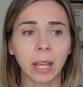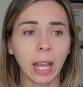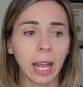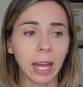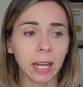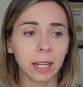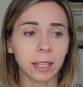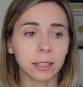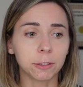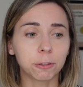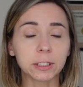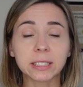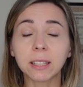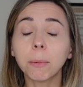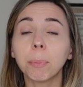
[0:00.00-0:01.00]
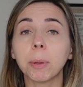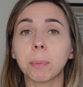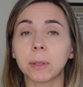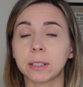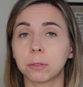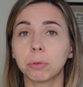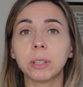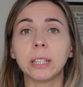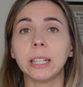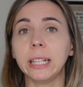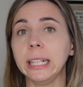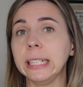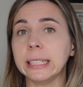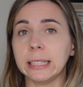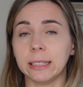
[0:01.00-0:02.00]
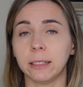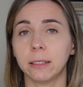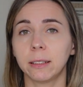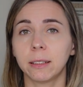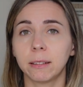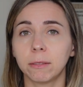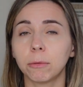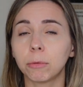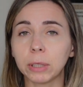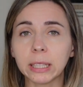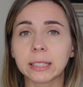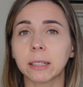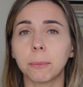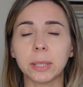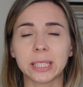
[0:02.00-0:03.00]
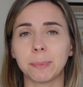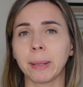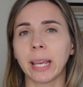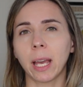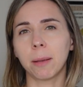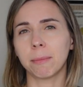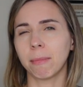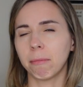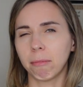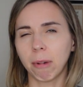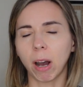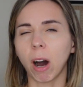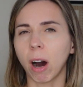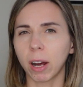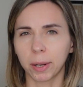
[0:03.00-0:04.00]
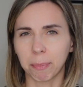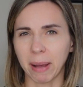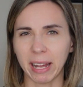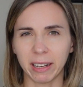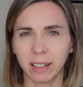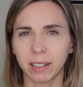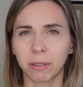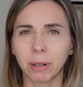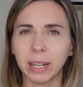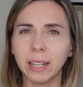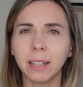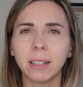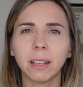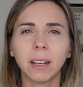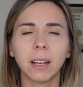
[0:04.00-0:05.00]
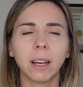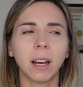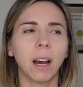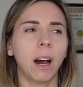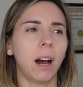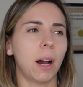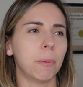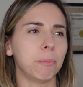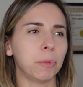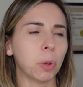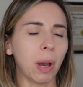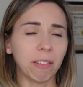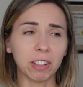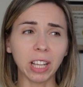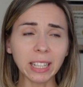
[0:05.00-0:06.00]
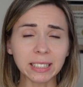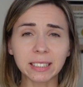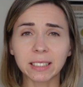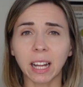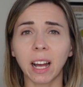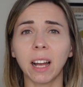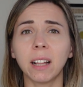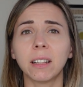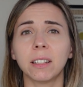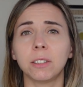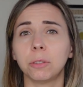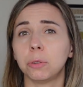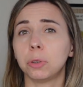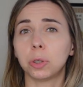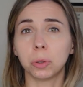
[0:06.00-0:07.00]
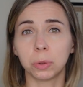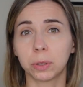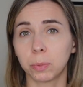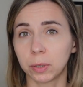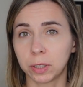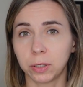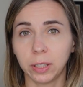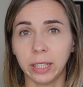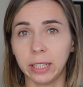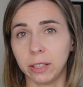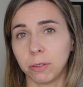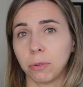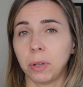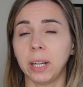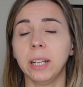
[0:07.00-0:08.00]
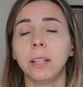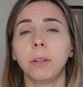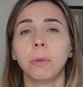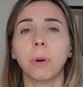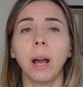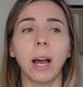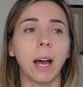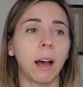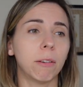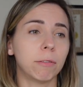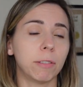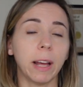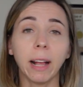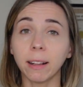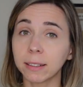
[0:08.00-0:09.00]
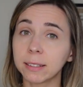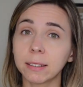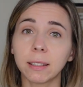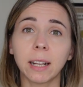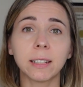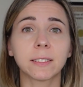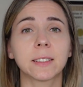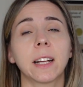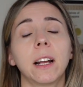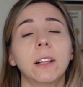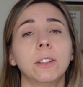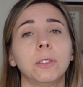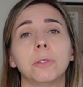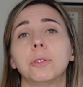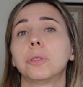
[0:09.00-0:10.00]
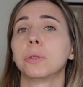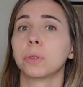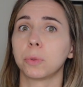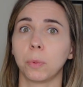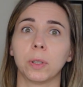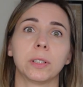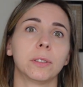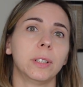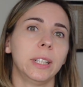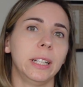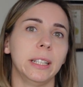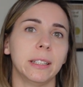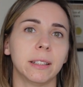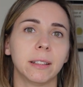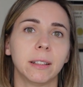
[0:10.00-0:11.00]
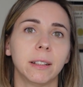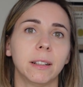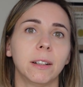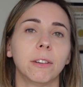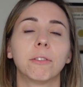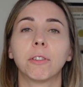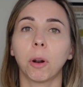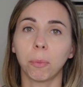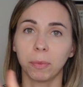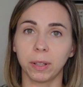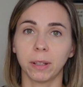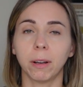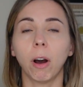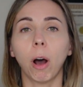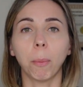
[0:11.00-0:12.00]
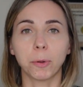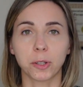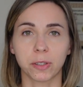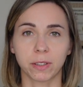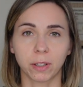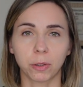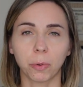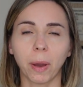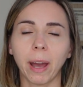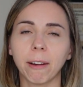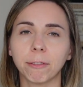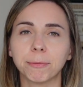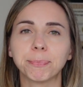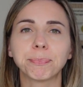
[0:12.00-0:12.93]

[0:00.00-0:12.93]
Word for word: And for some people, it's really easy. It's, it became automatic, right? Um, you have a lifestyle and you choose what to eat, right? You have healthy lifestyle, you choose what to eat from the options that you have.